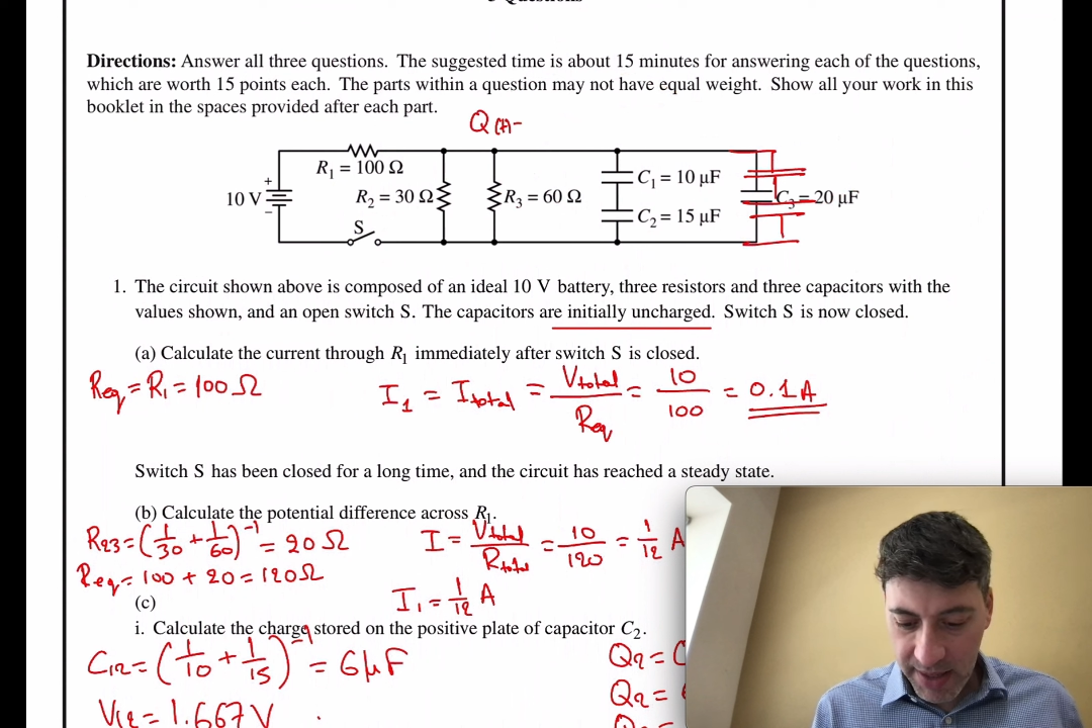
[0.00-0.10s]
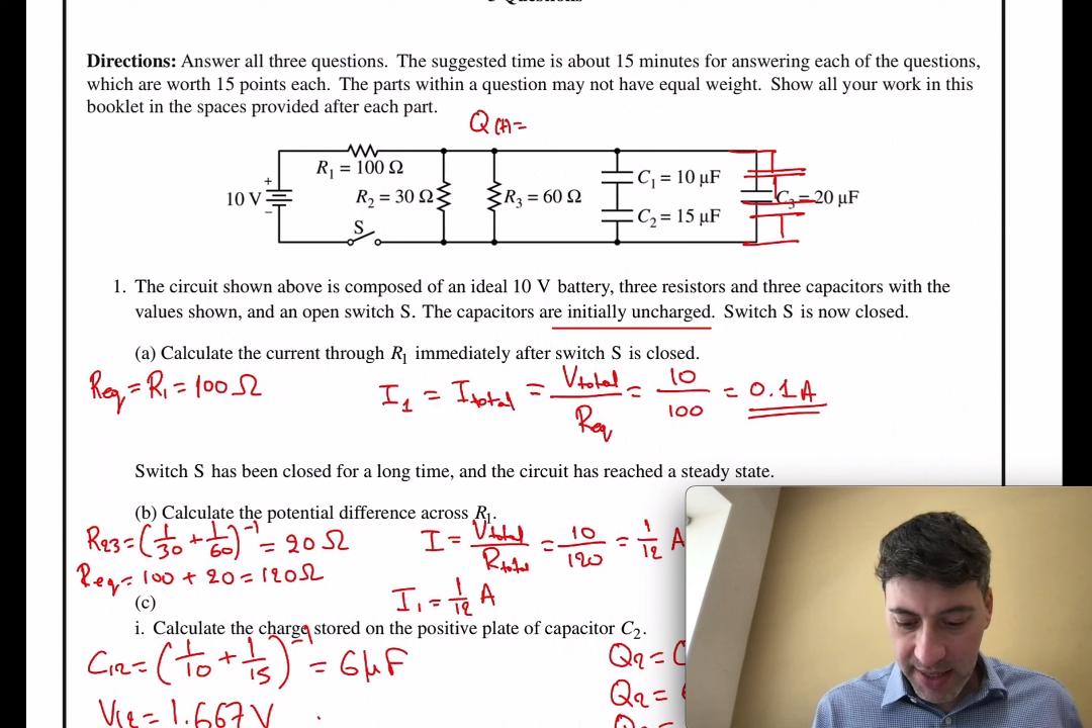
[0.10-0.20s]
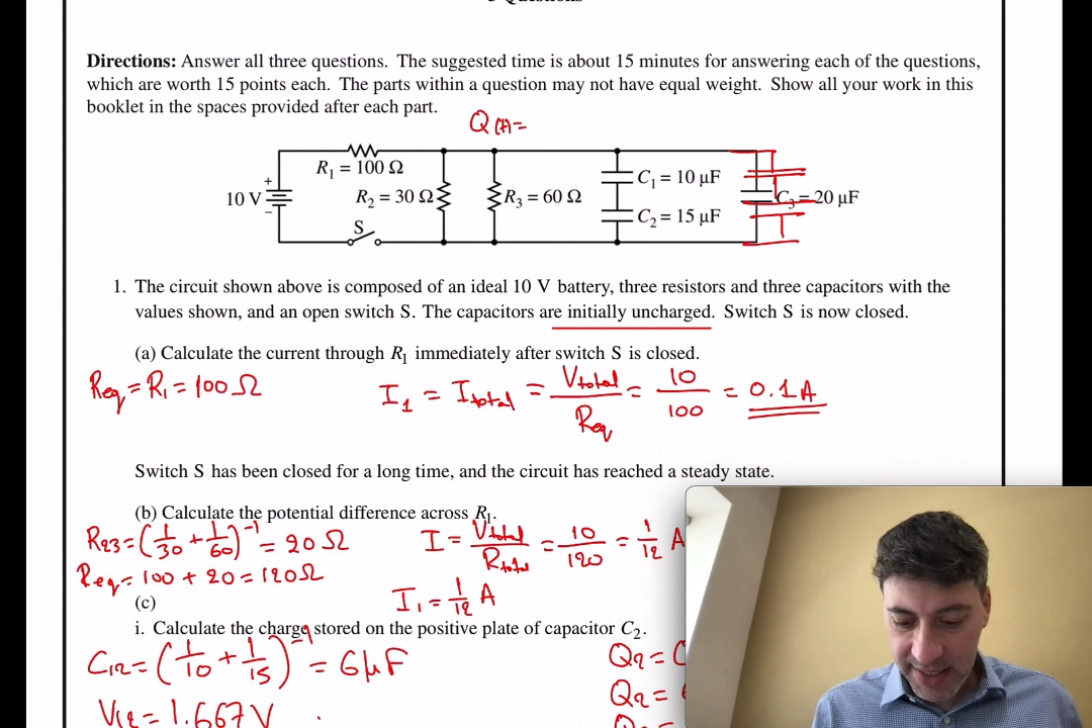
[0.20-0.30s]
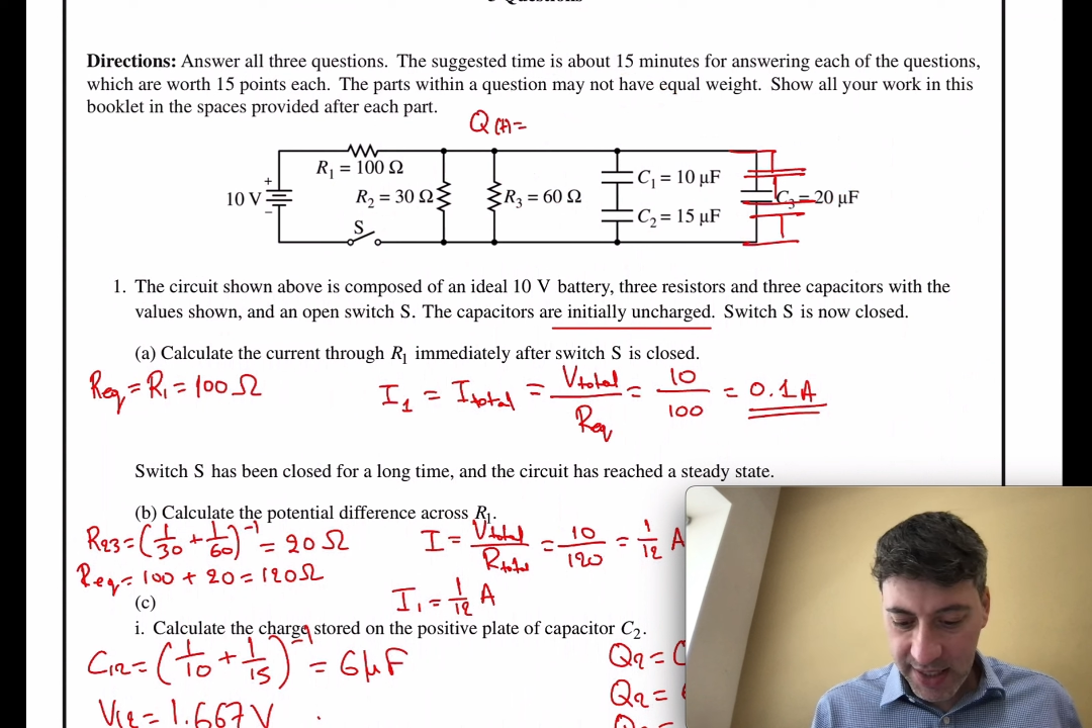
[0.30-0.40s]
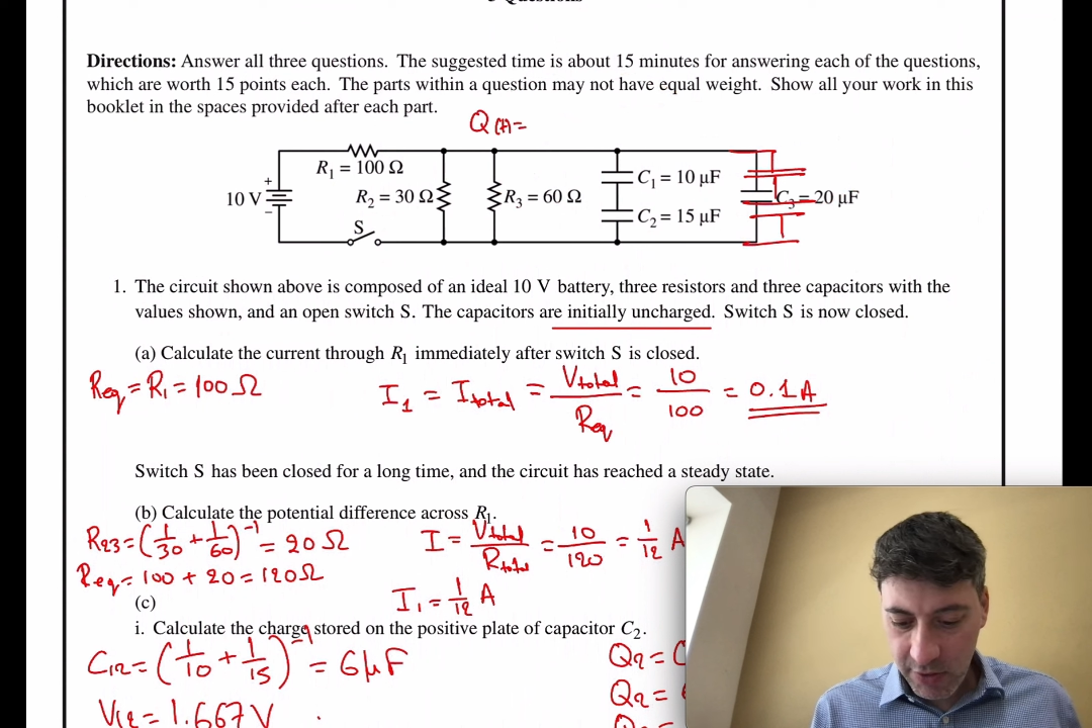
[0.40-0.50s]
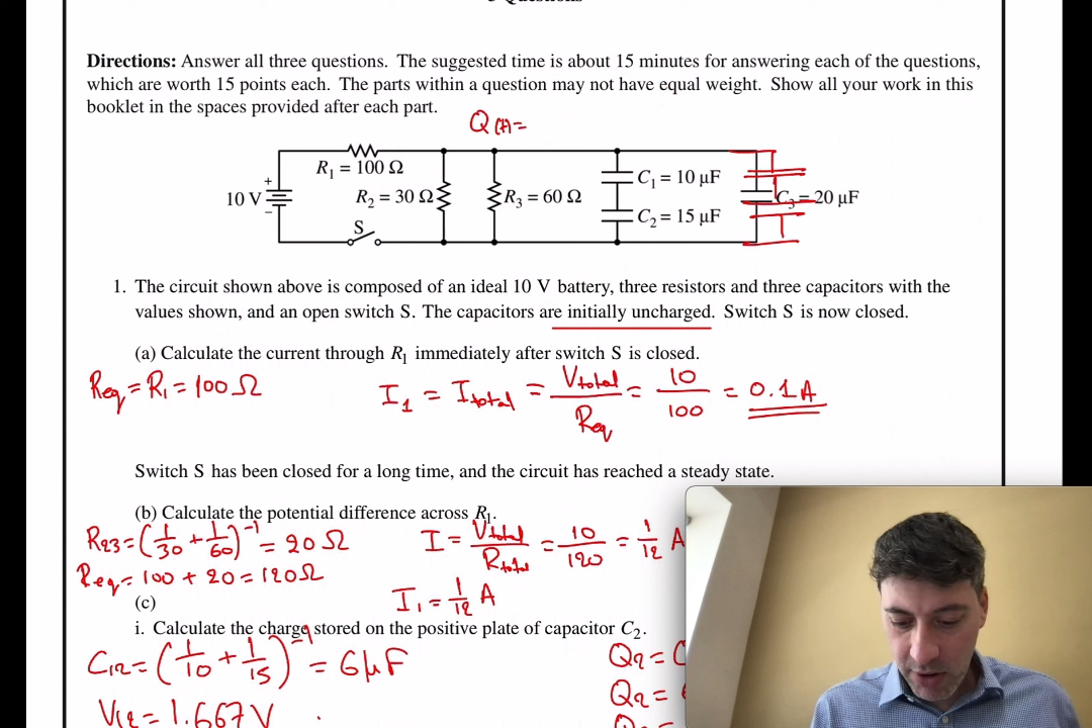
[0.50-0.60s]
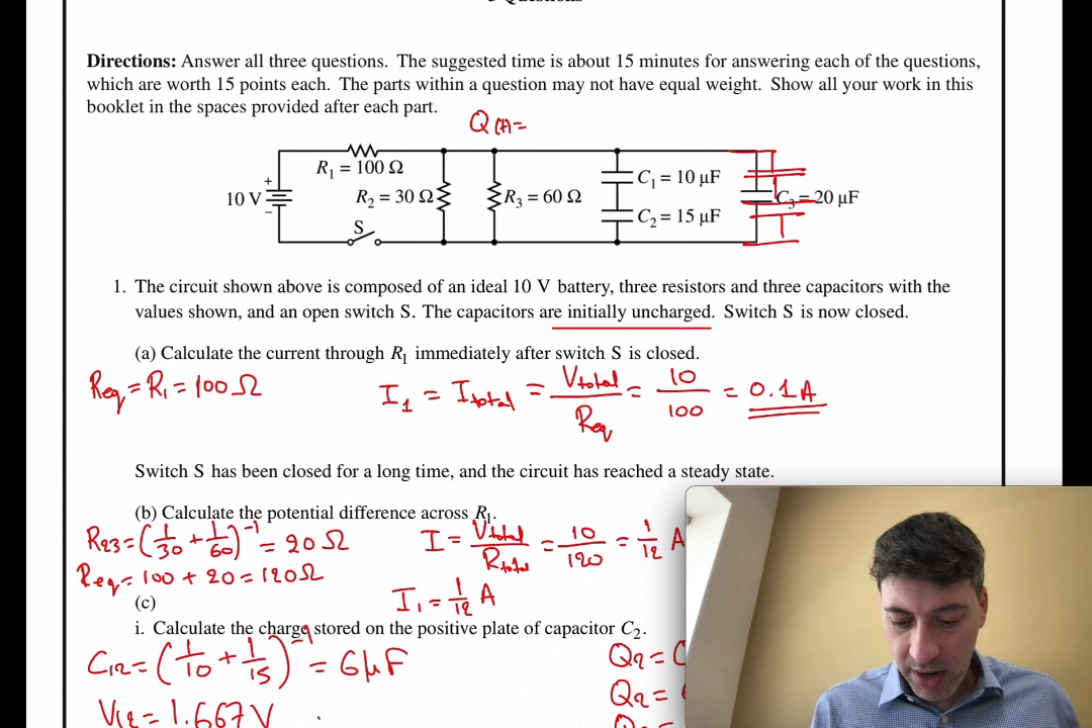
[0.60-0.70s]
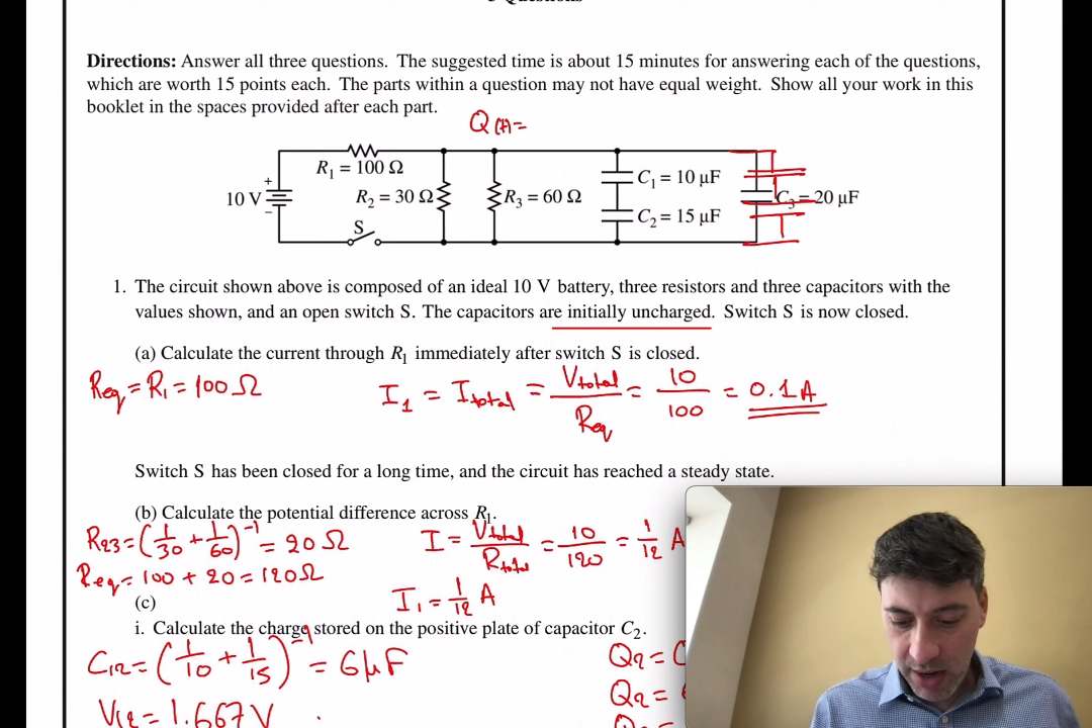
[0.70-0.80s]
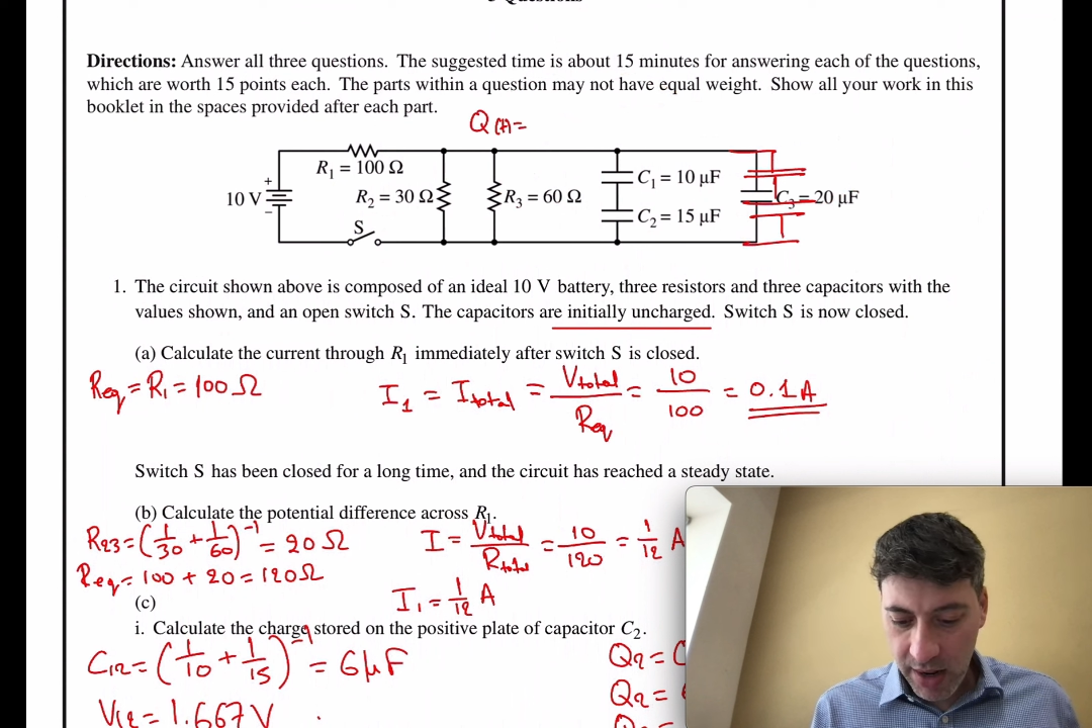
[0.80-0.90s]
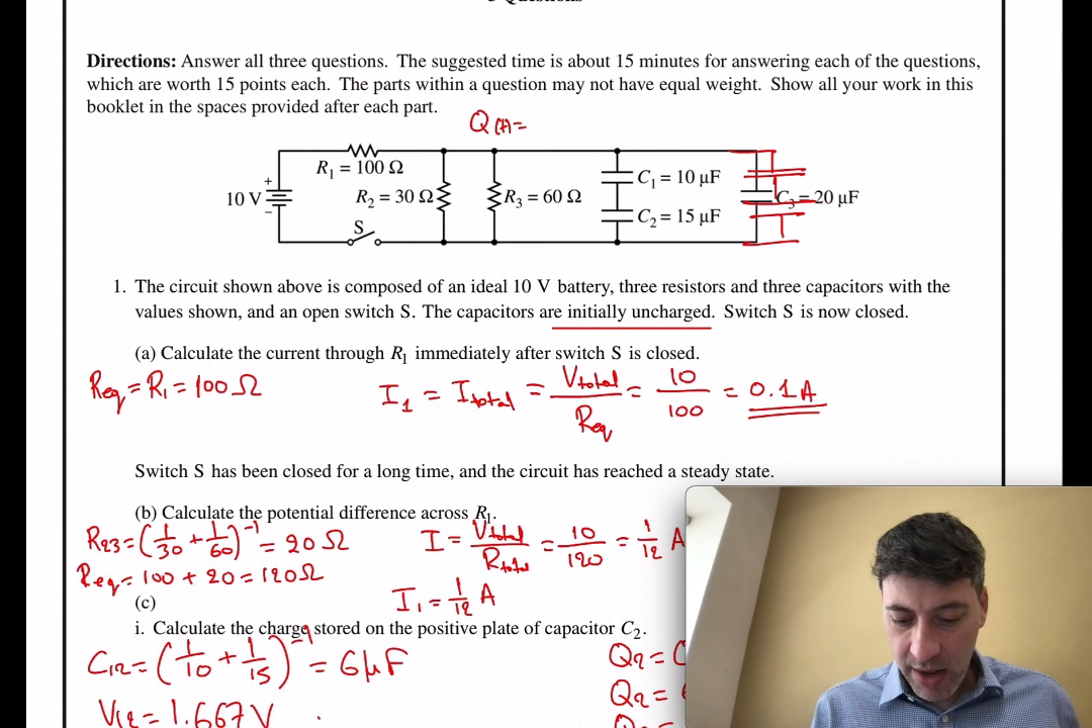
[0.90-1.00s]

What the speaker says: is equal